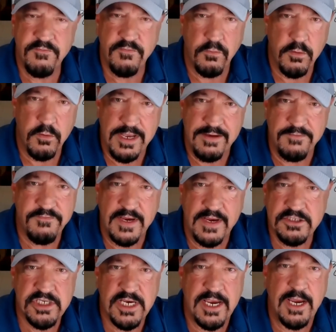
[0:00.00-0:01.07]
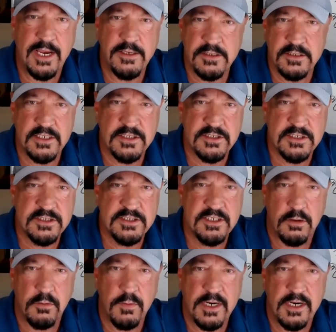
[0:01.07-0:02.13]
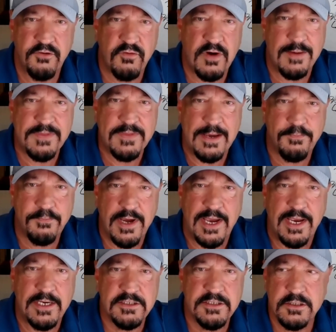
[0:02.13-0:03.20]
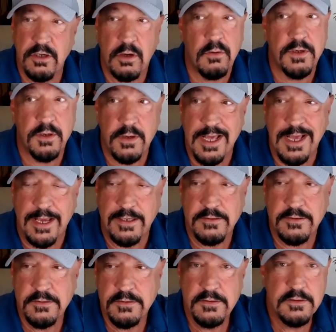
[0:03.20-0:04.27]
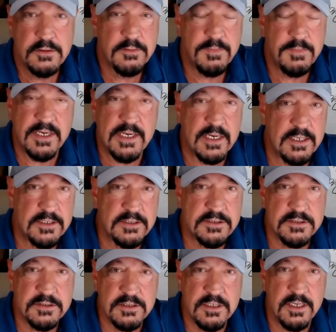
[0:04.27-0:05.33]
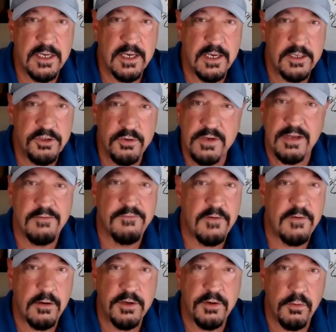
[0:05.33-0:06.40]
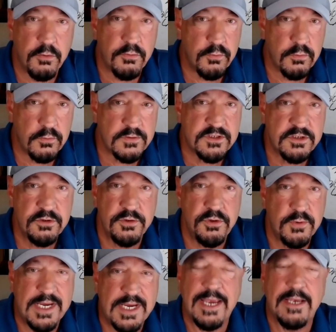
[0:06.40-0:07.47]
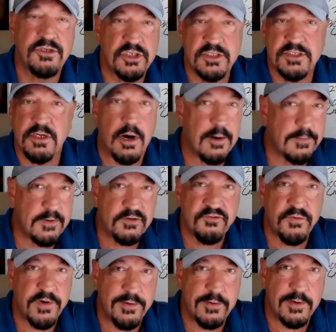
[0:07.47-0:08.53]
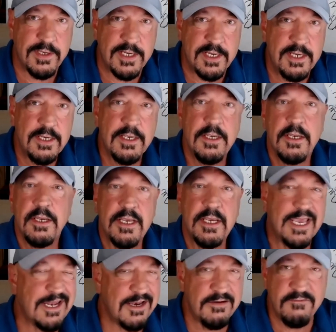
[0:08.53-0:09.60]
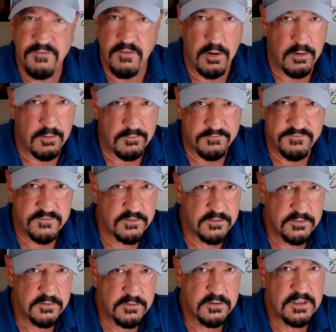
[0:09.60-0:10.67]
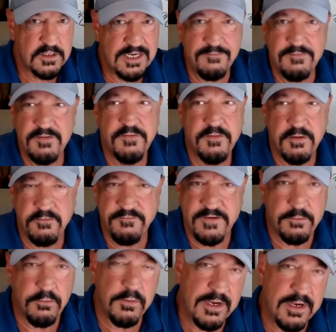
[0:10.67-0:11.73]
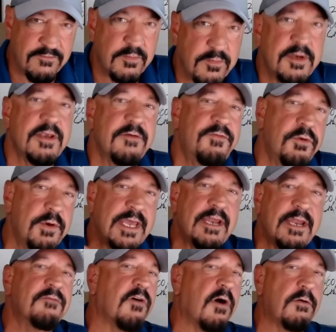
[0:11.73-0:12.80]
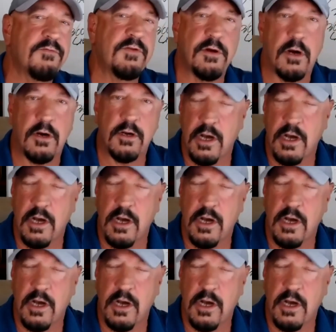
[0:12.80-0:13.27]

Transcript: for FHA, that this is you know we're going to drop that price. No, you're not, because uh, you got to follow your own rules too. You can't just arbitrarily get involved even if you're the federal government, if you get involved in our